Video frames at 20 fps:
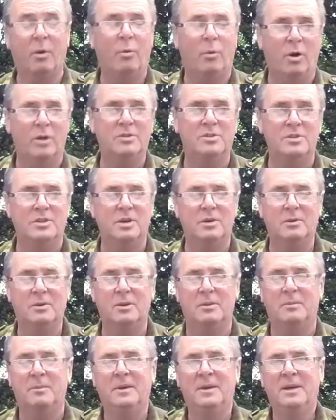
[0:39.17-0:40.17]
what to do
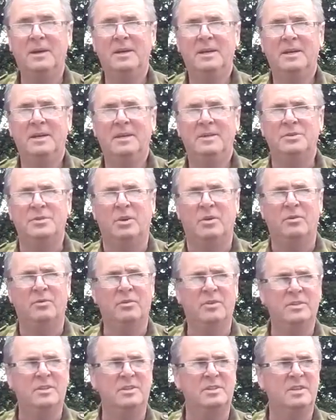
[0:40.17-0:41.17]
with them.
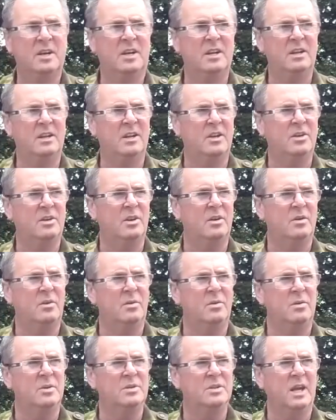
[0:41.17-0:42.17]
So I've decided
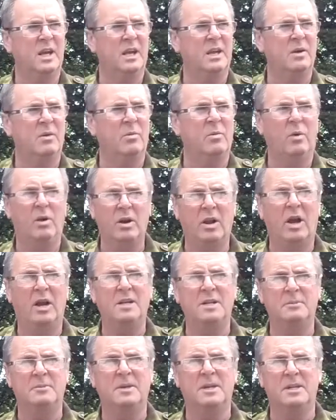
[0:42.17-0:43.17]
to take one
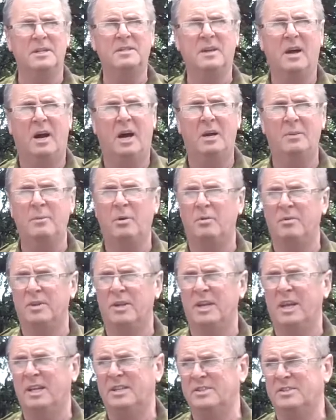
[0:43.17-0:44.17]
item at a time
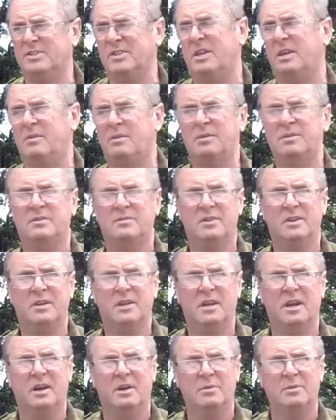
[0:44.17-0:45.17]
over the next series of
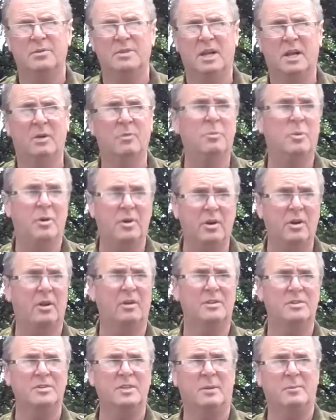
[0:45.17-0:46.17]
videos, and I'll put it
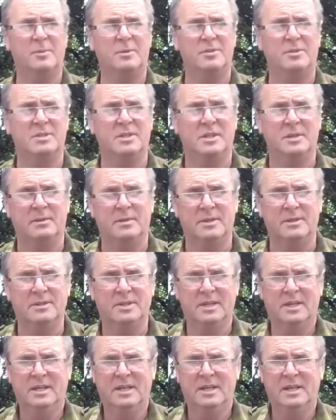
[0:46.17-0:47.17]
on a separate series,
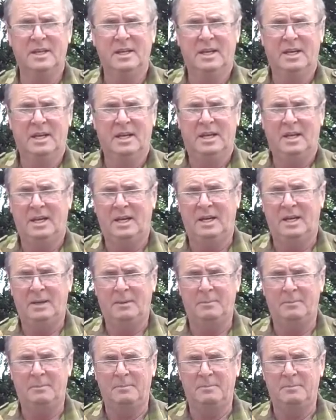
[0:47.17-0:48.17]

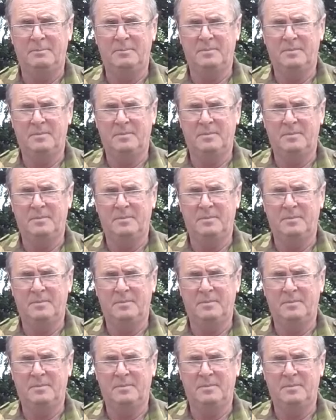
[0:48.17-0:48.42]
so